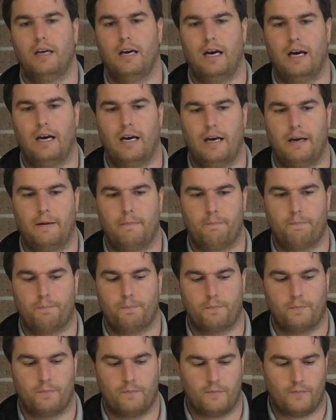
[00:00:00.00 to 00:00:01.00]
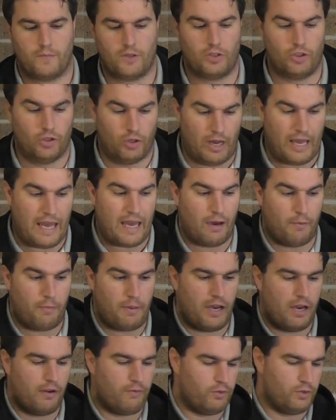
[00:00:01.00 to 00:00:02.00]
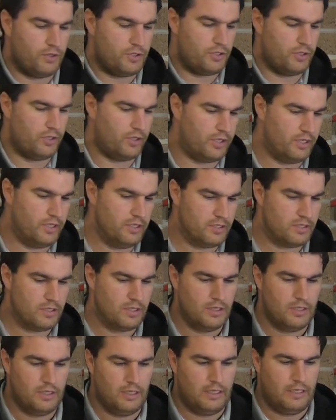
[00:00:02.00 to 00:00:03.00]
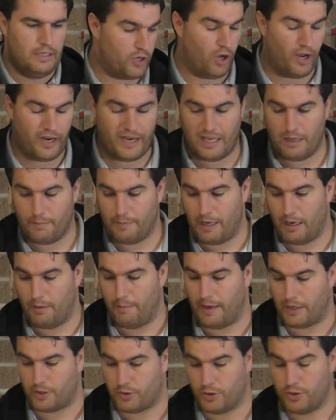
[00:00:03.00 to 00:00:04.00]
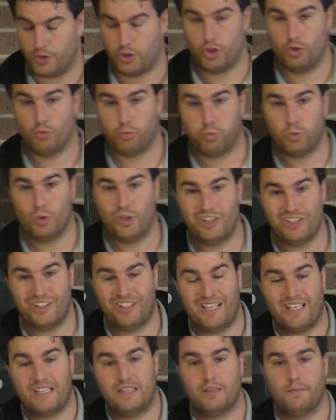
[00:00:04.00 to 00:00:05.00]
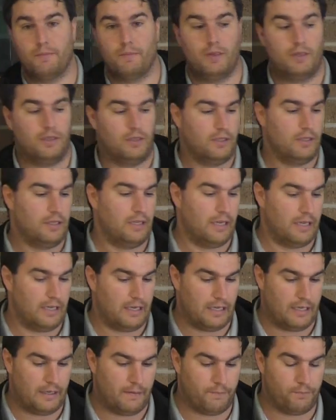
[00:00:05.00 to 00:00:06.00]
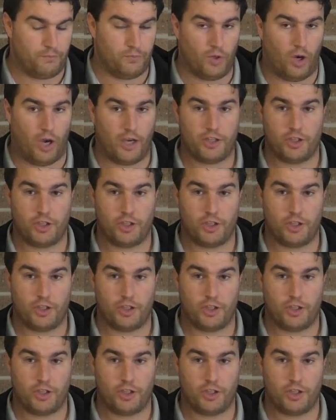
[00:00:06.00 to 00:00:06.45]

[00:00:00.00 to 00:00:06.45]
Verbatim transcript: um, you know, how powerful this unit is. The nine amp hour batteries, you really need them. Um, I